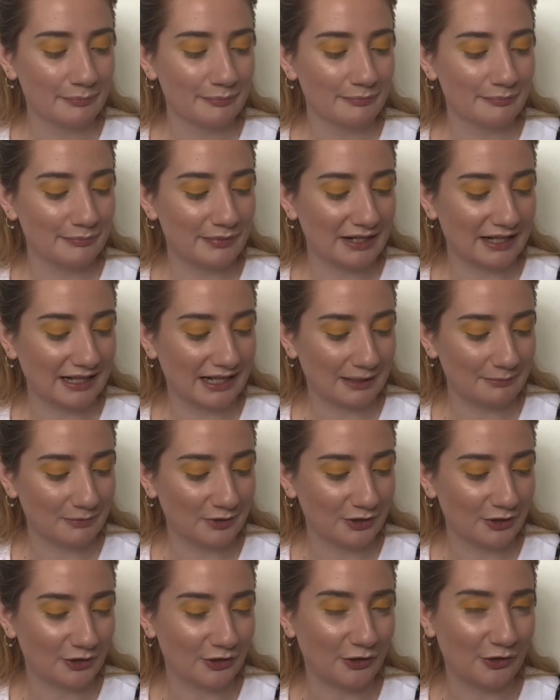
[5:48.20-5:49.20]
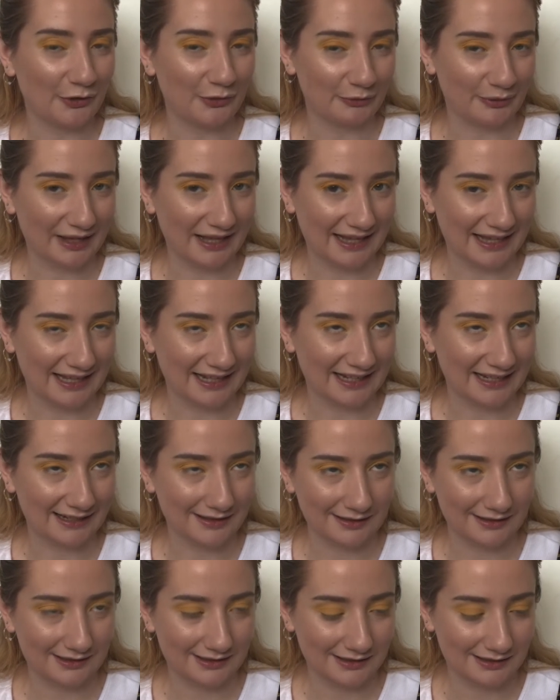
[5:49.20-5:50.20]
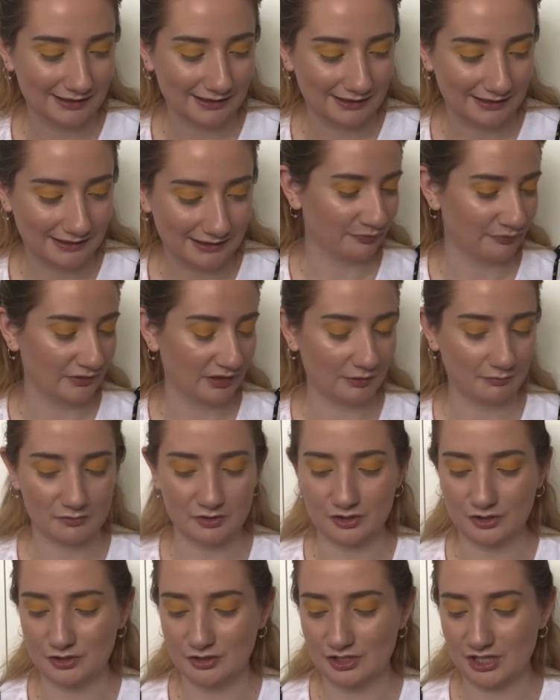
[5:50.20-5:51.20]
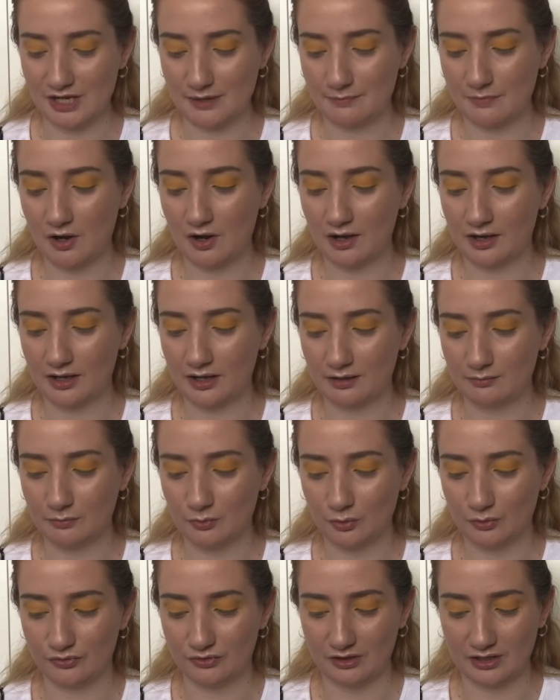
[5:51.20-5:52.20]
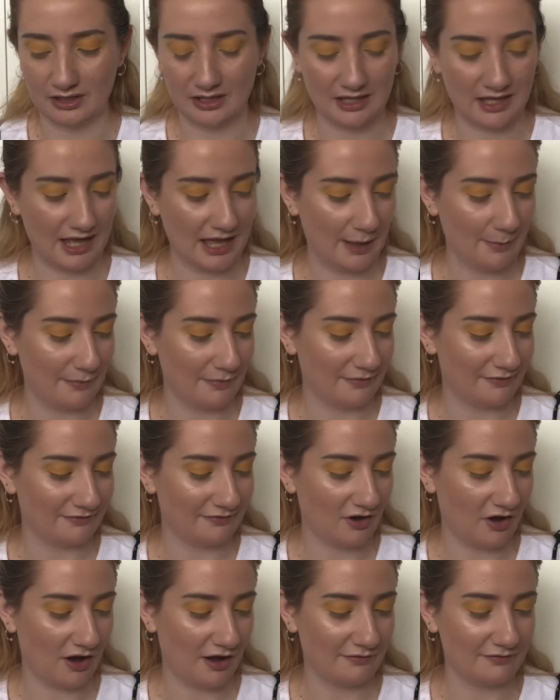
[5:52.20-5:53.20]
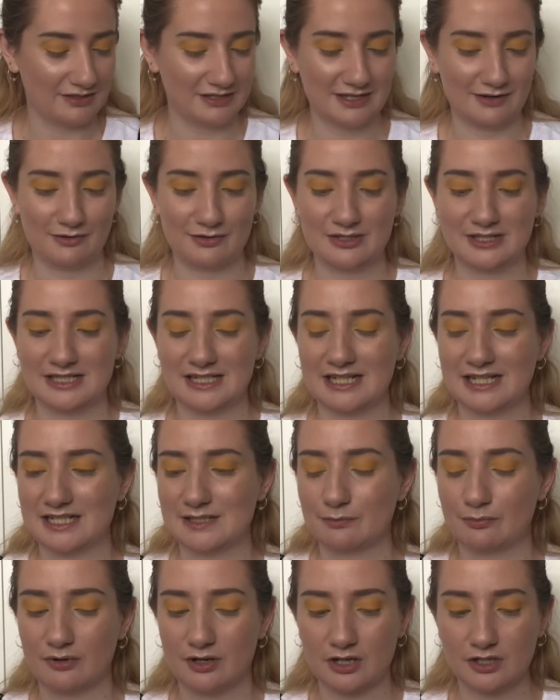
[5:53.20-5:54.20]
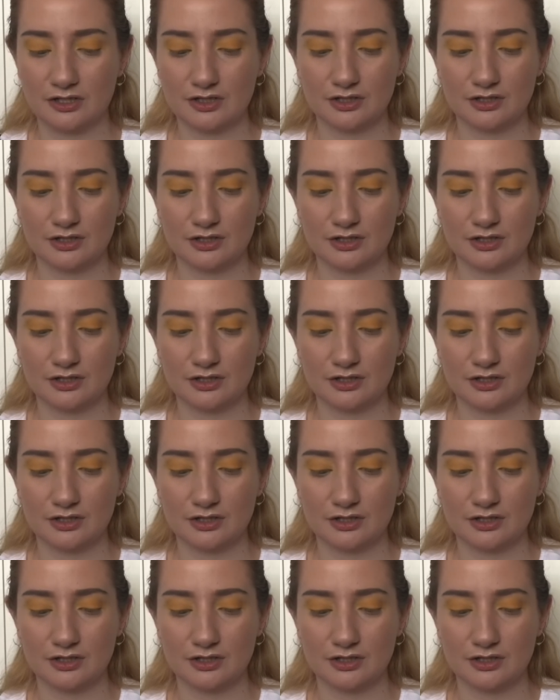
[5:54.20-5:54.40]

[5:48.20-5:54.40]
But I am going to go in just using my Morphe M506 brush.